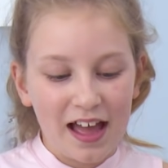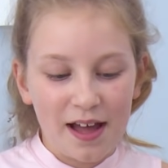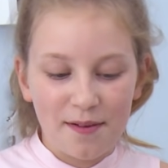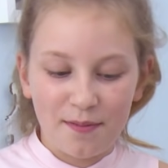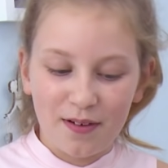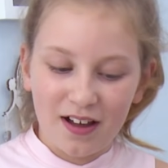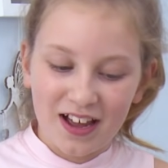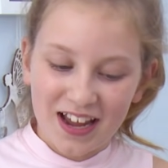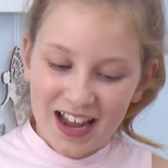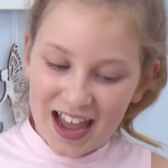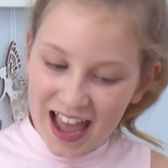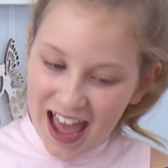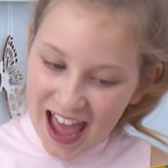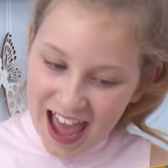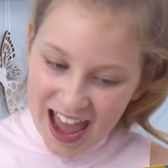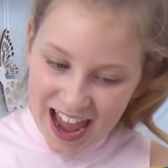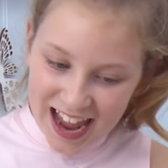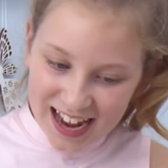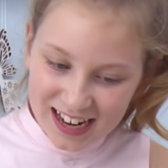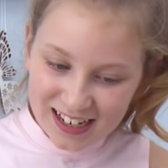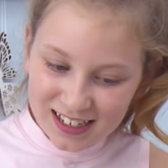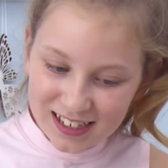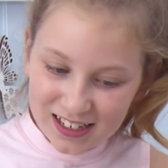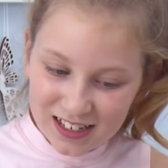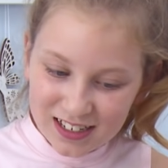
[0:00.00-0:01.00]
Am I
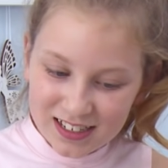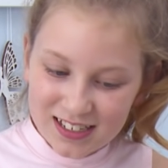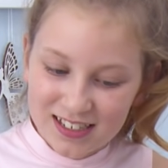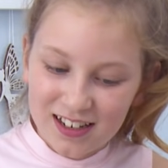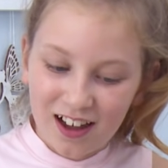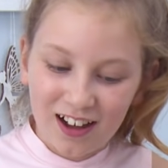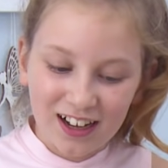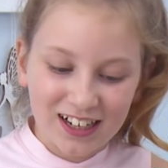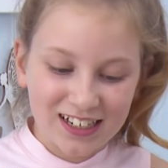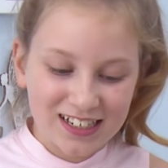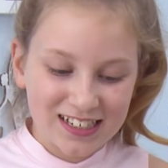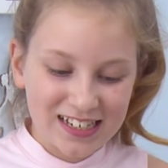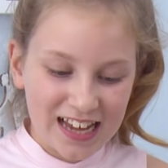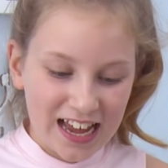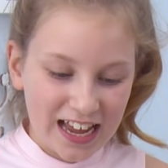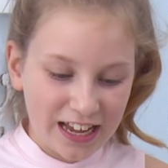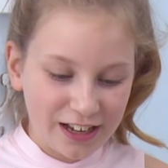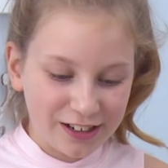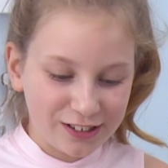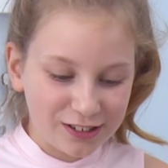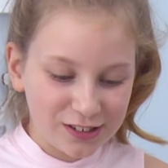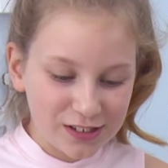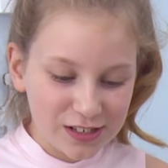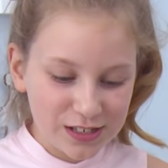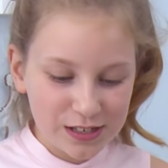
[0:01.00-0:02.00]
A,
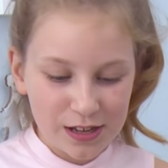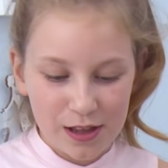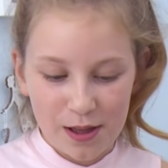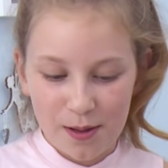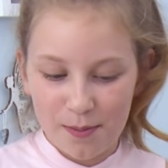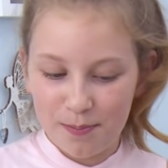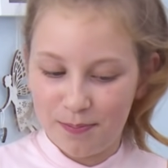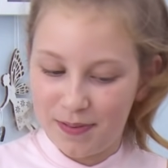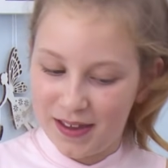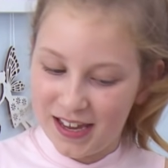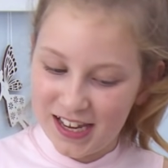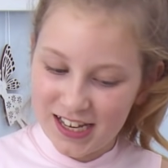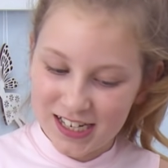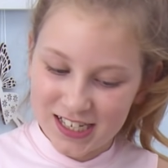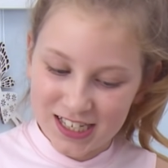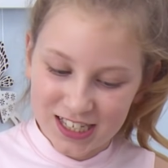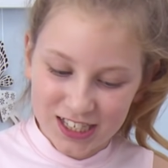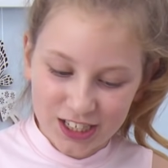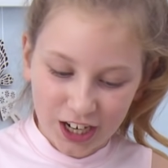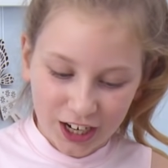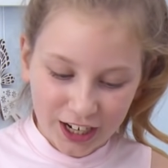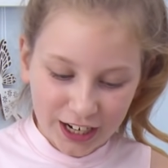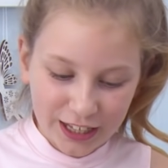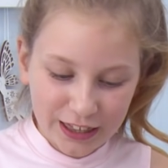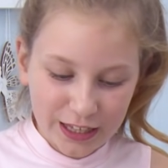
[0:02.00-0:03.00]
DuckTales, B,
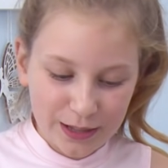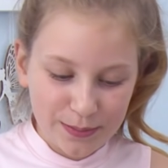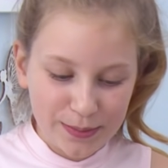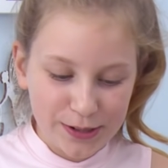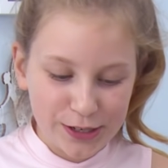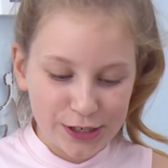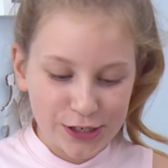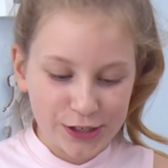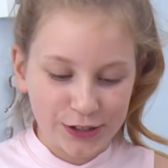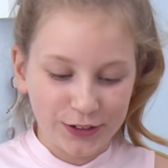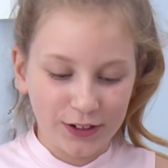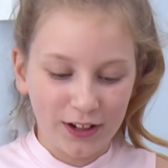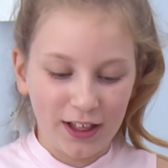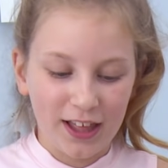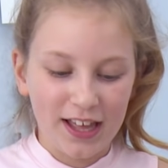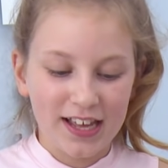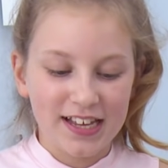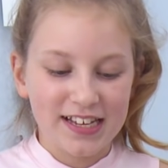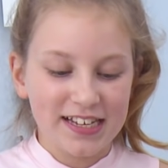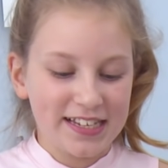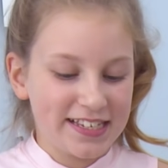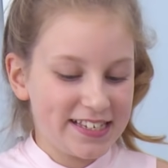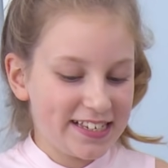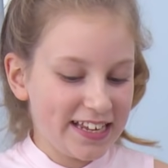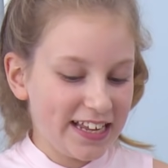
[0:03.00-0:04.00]
Stuck in the Middle,
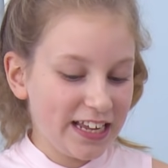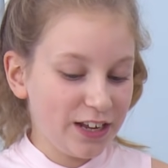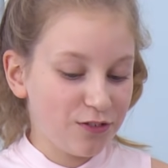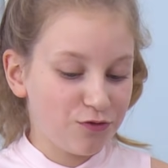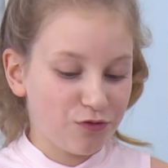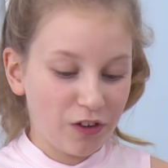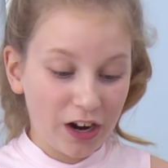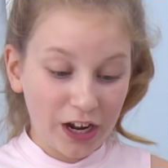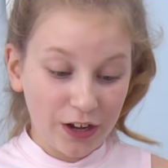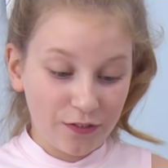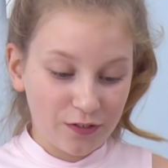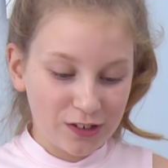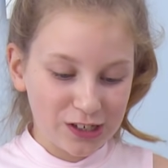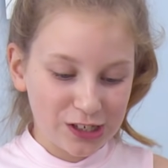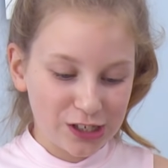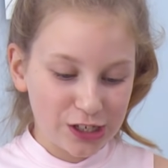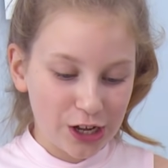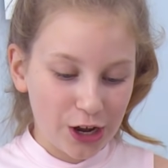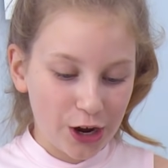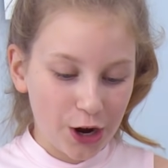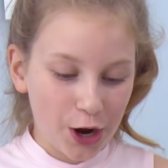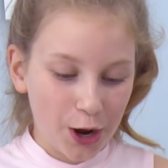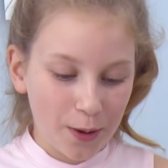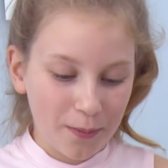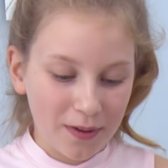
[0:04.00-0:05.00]
C, Raven's
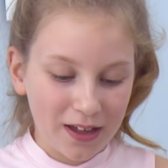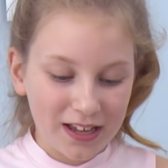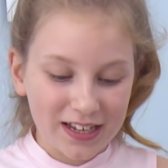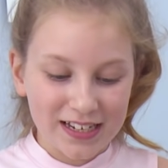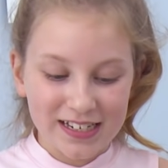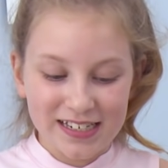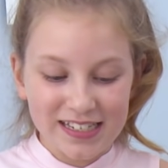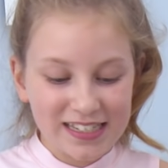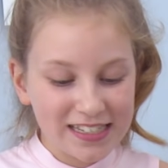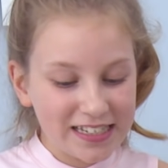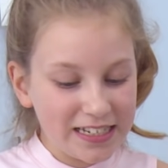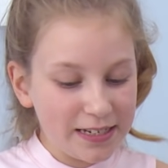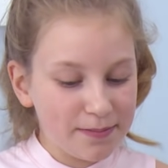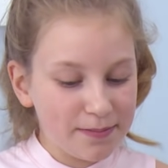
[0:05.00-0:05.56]
Home, D,